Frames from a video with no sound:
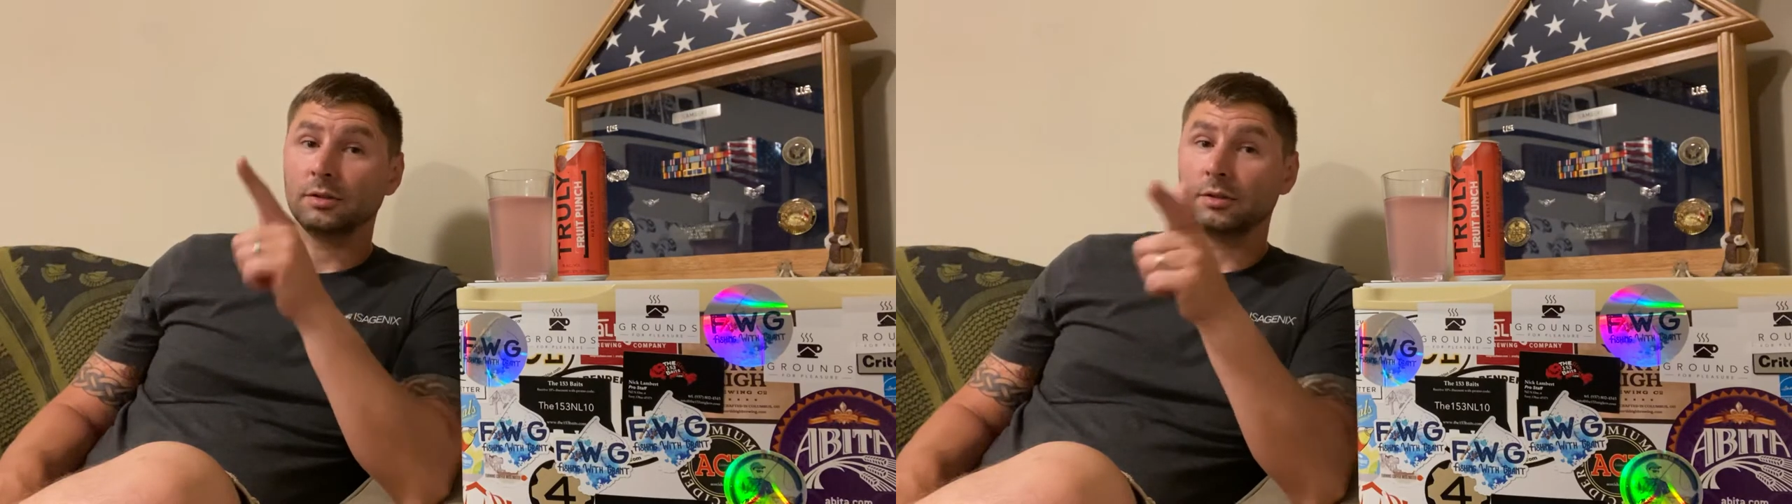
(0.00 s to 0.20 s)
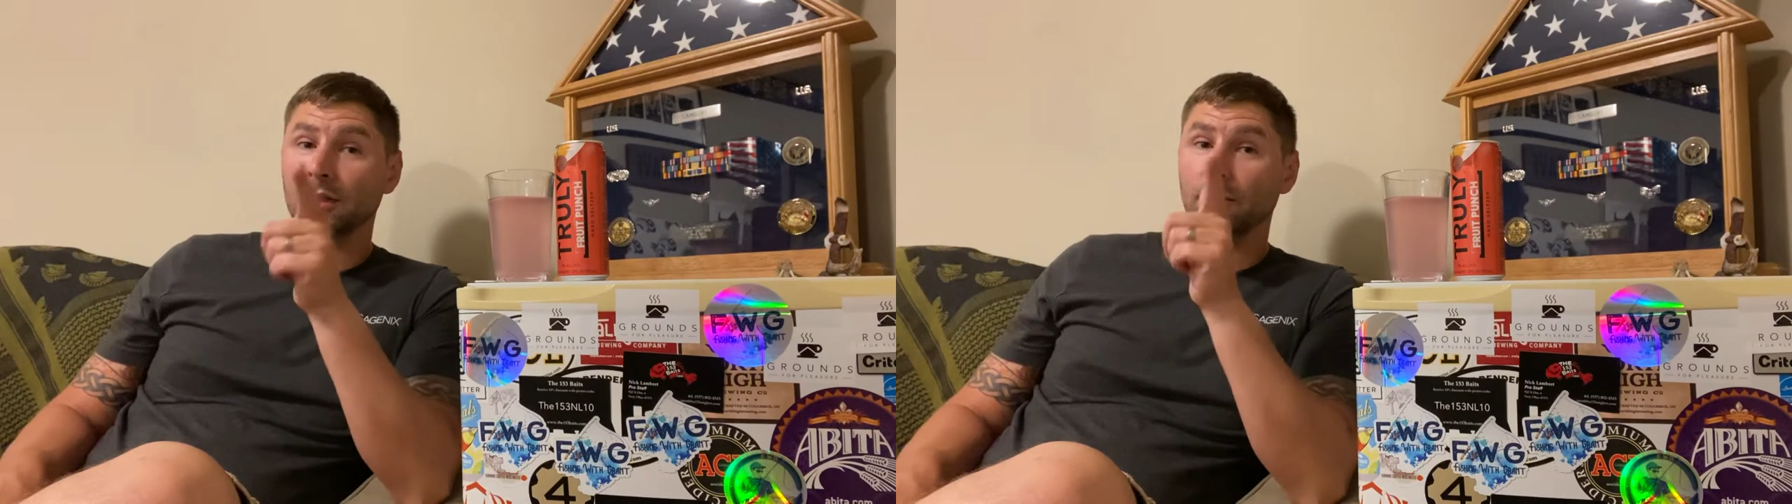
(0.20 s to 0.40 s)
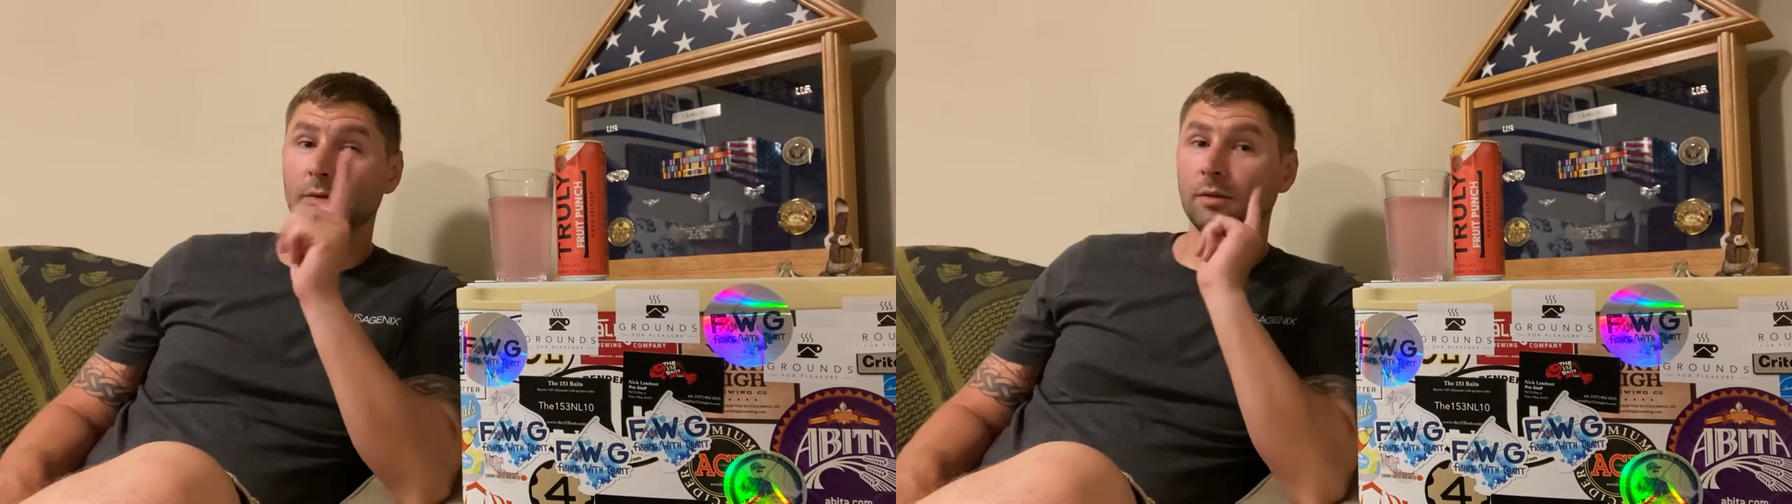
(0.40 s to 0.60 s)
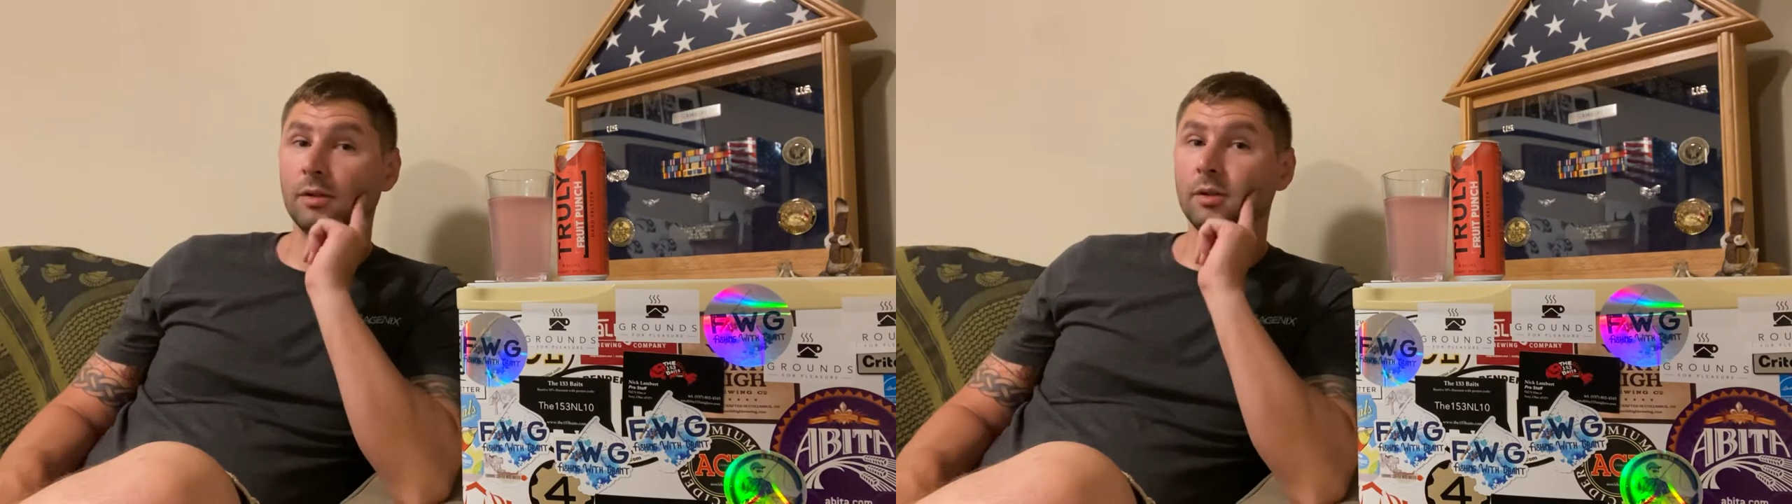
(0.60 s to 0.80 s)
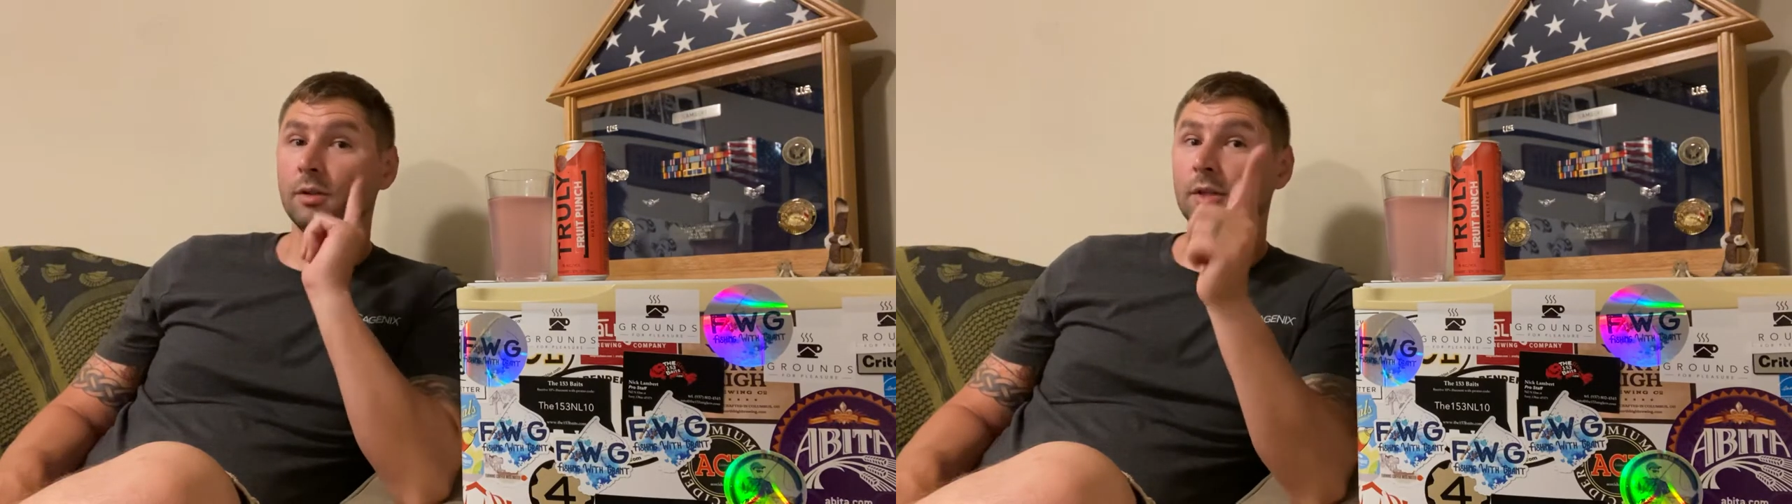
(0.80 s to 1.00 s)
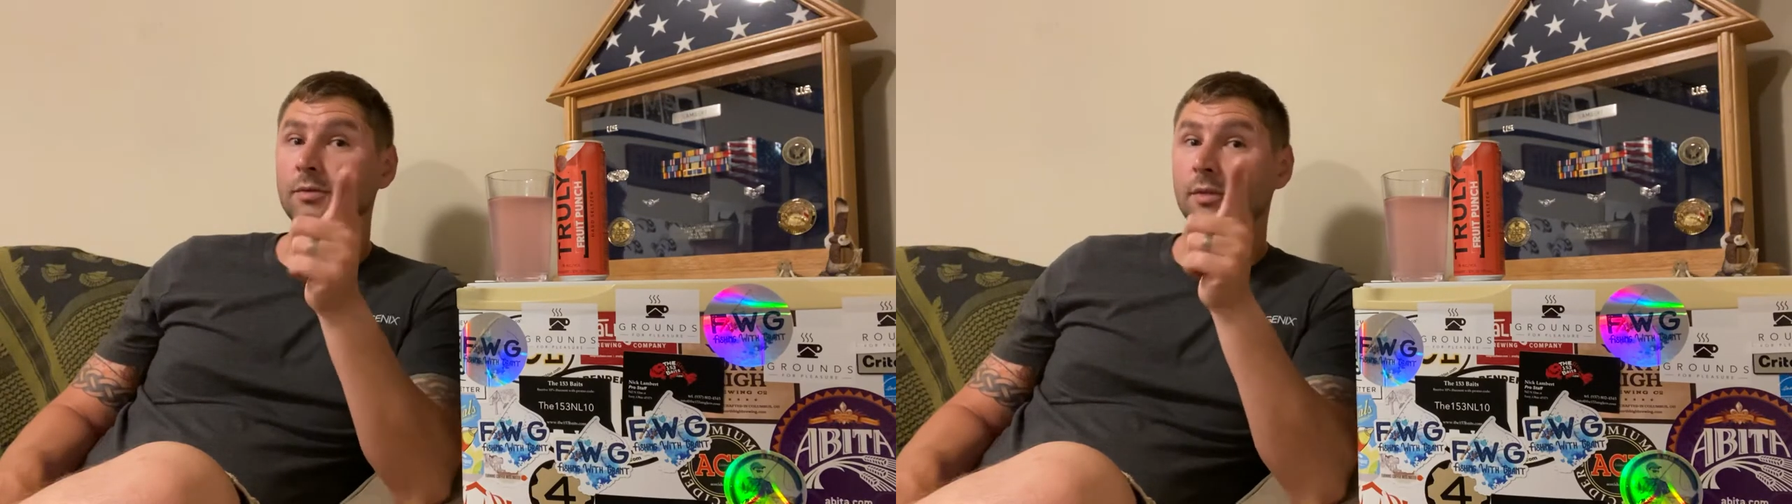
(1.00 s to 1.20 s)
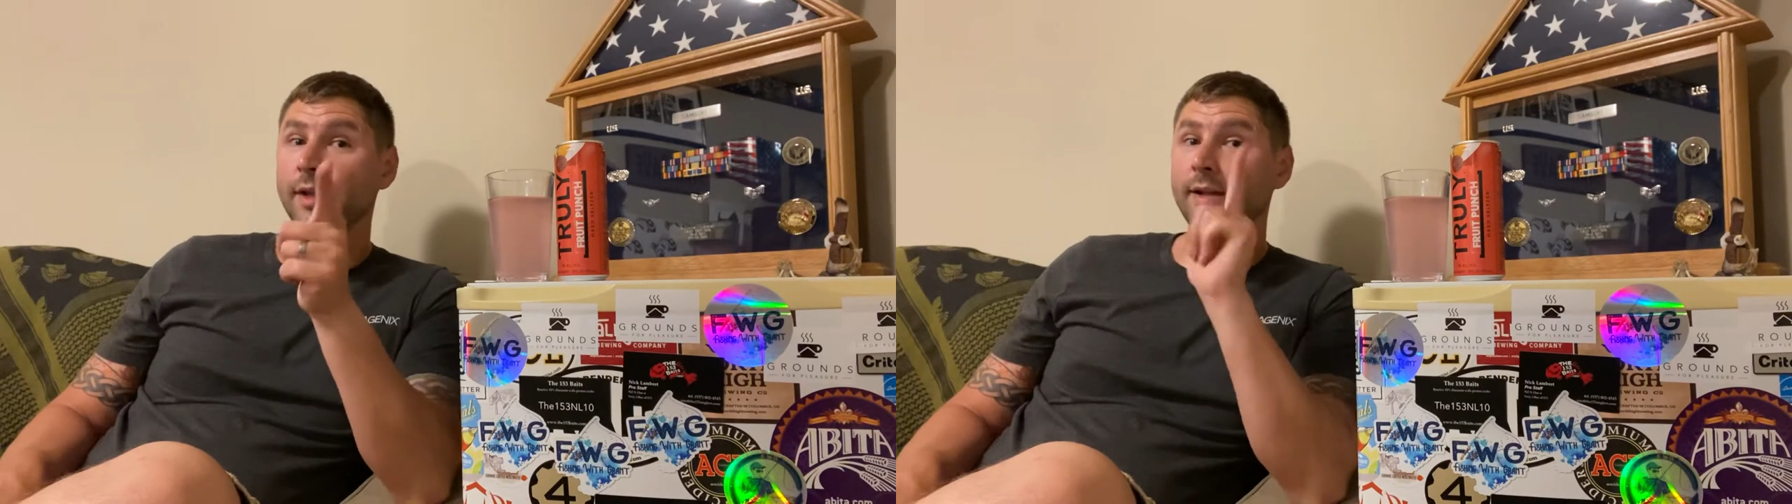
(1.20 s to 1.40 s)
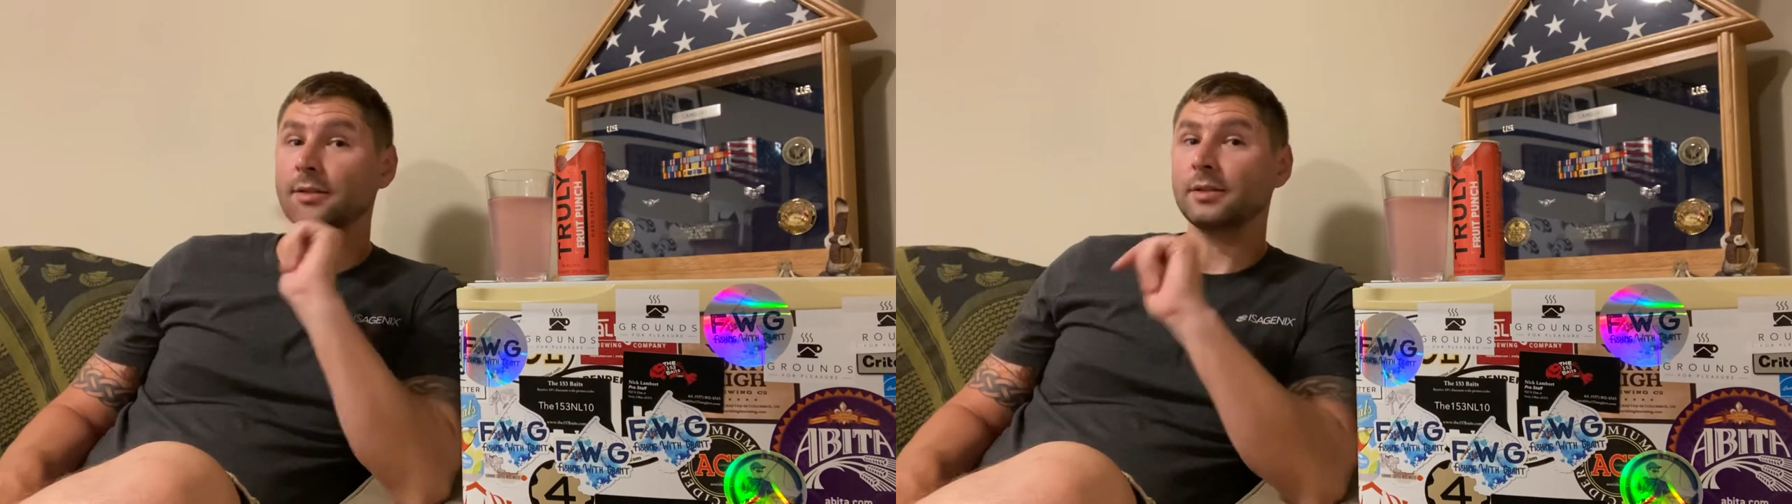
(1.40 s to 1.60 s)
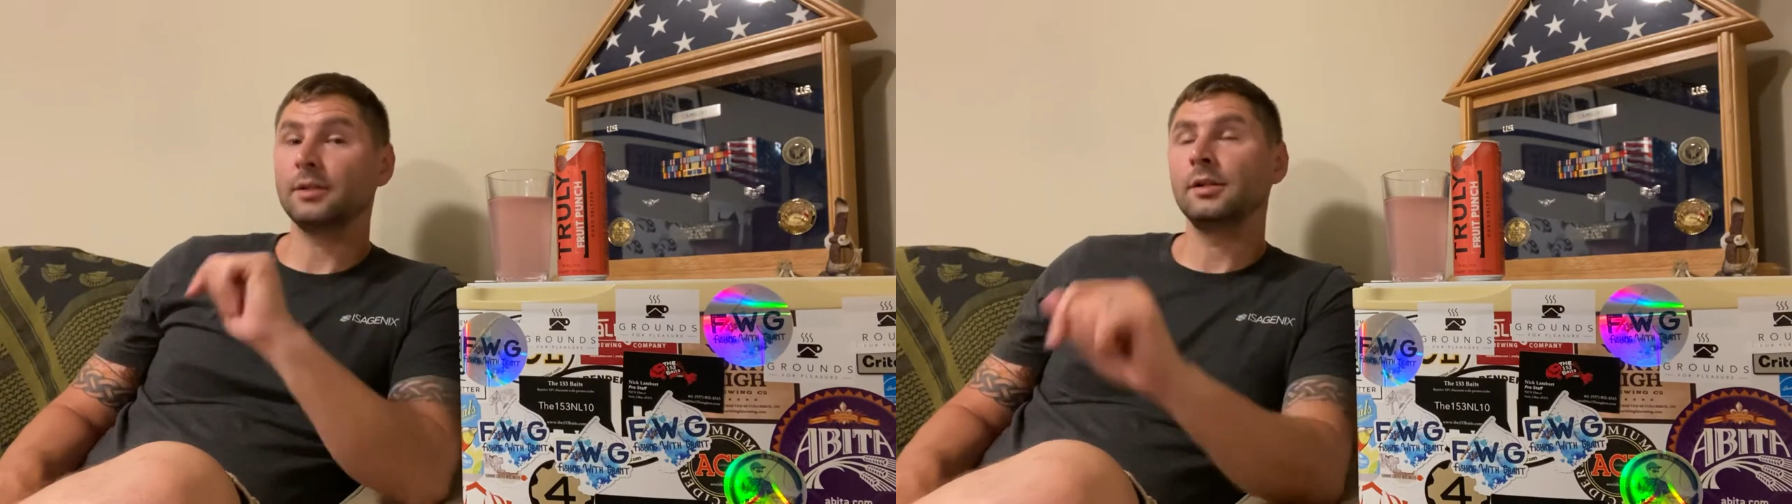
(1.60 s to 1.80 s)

so look for that.